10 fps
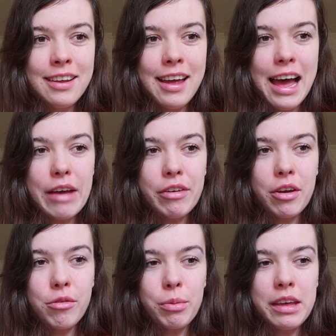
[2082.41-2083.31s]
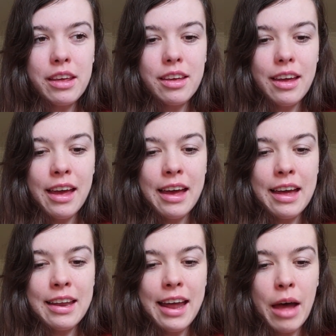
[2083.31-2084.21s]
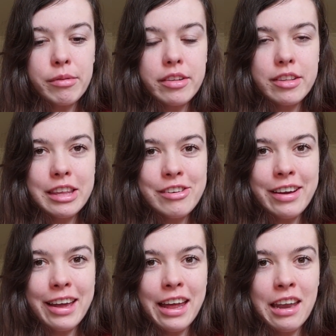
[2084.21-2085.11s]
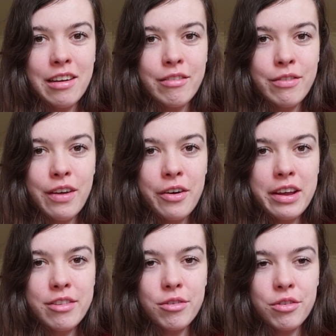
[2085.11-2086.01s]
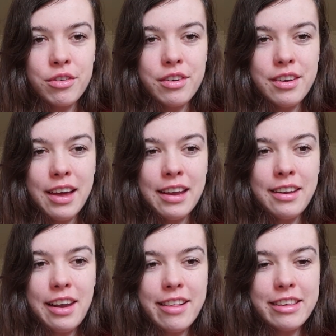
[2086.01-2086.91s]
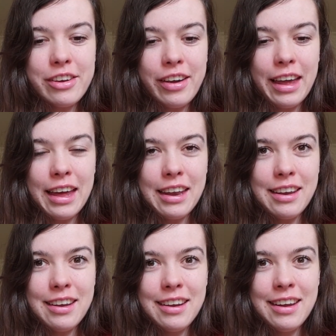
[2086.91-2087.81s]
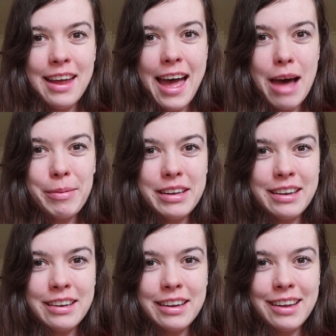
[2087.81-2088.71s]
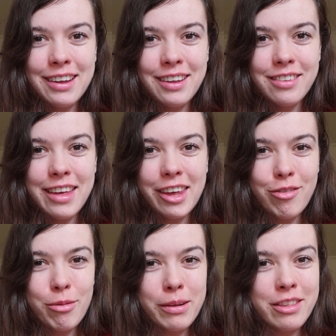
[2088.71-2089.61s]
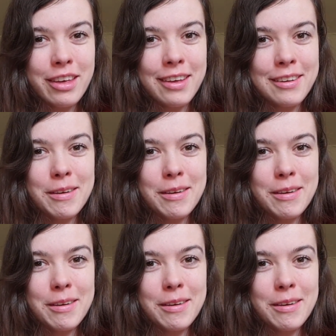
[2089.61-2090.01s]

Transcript: Have a good week, and I will see you again very soon. Until I see you again, happy knitting. Thank you for watching.